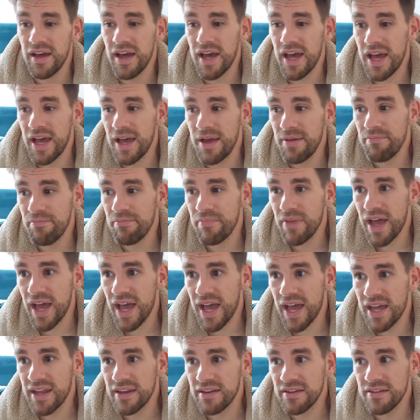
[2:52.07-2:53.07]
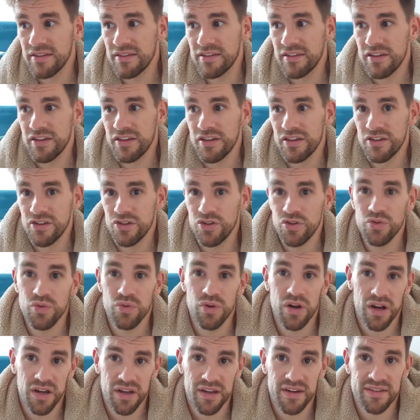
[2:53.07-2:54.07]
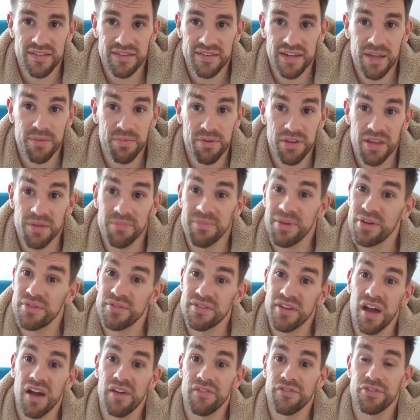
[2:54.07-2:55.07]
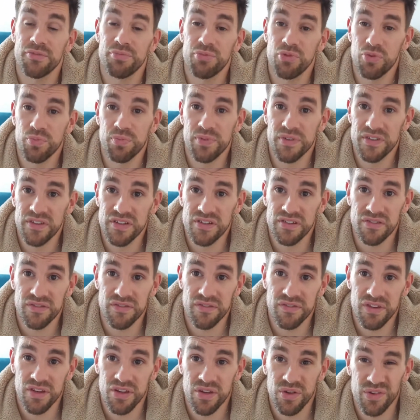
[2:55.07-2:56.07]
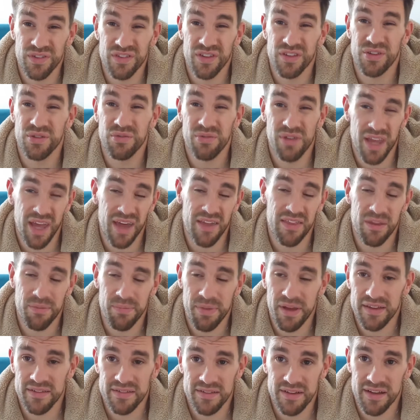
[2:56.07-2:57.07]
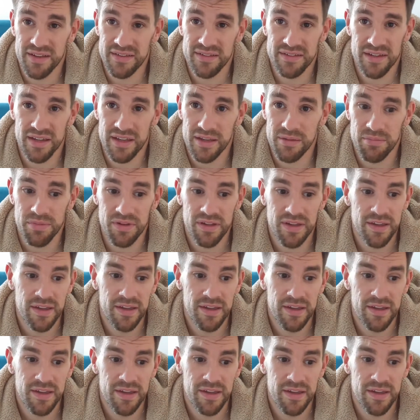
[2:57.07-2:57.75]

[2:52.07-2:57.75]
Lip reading: And you are going to sleep in the most comfortable position for you, so you get the best night's sleep.